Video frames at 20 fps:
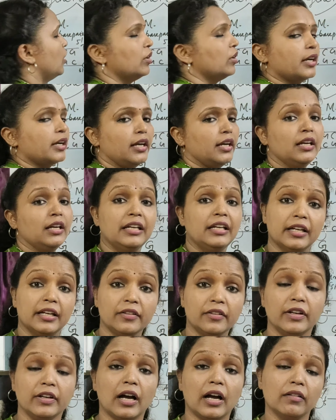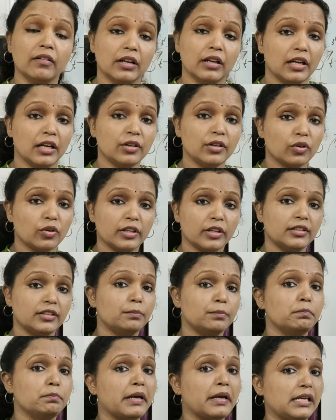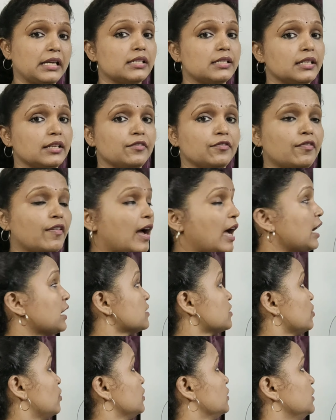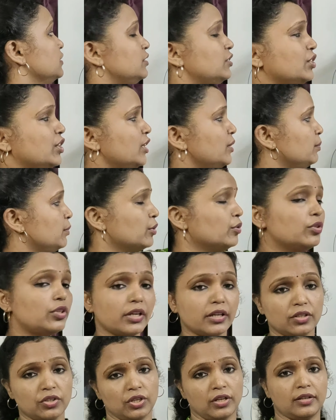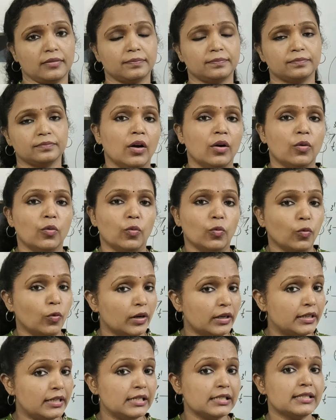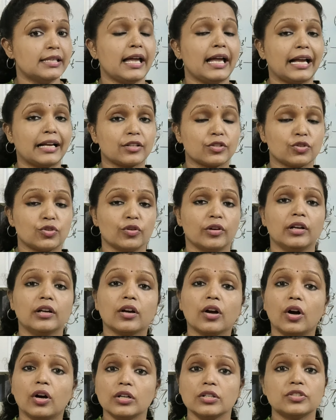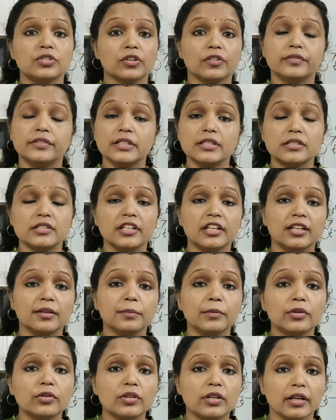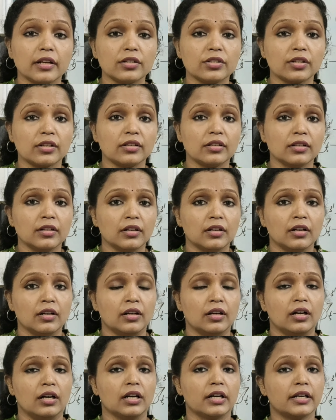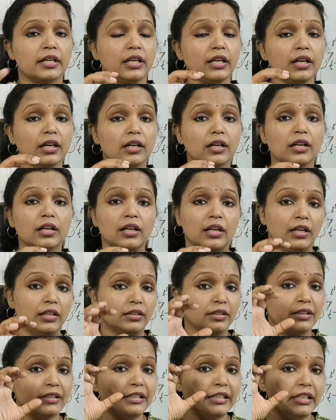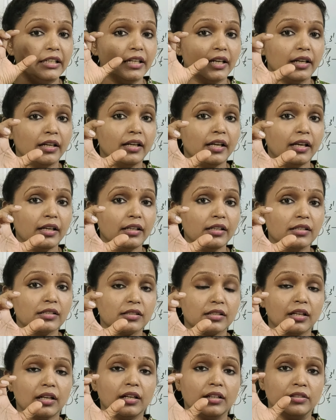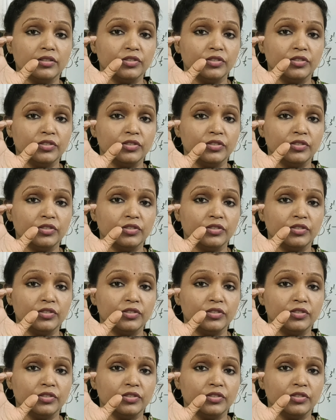Okay, here we have learned only the basic facts on the gene mutation. What is the actual cause of this gene mutation? Here the DNA is the